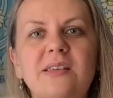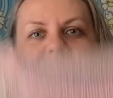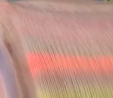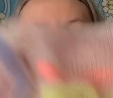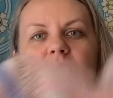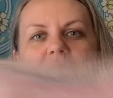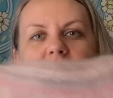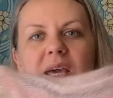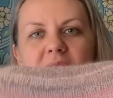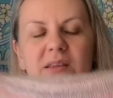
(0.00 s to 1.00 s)
so
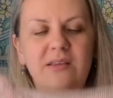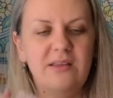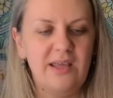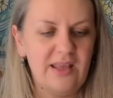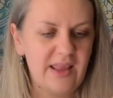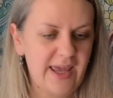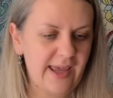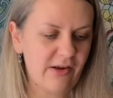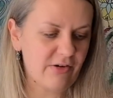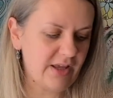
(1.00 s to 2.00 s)
light and
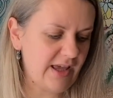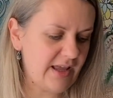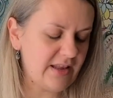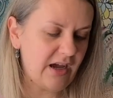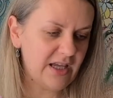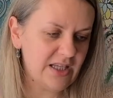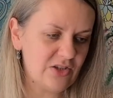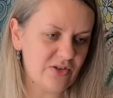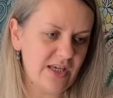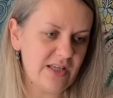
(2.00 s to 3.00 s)
airy, and I need
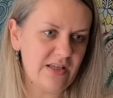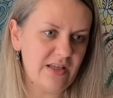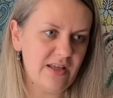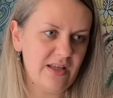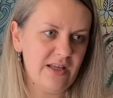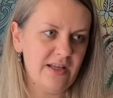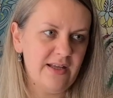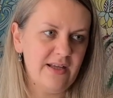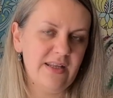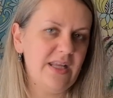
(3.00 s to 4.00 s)
to get a
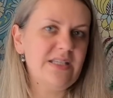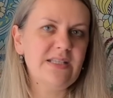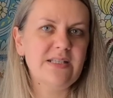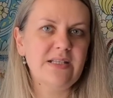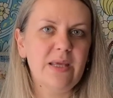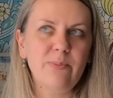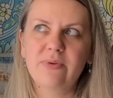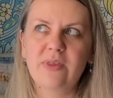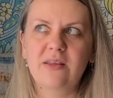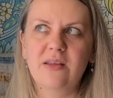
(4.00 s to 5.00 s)
nice slip
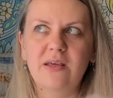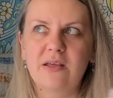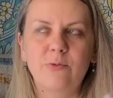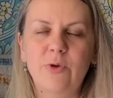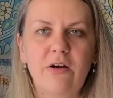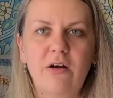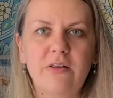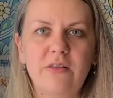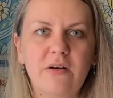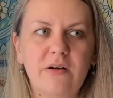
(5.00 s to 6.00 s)
that I can wear
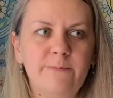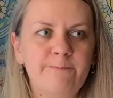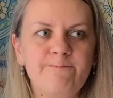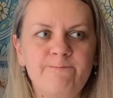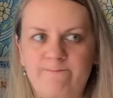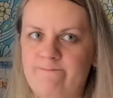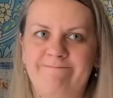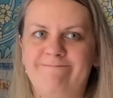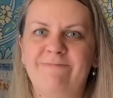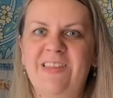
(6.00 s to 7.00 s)
under.
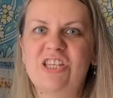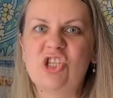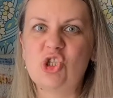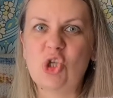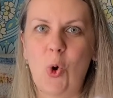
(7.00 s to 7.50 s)
So,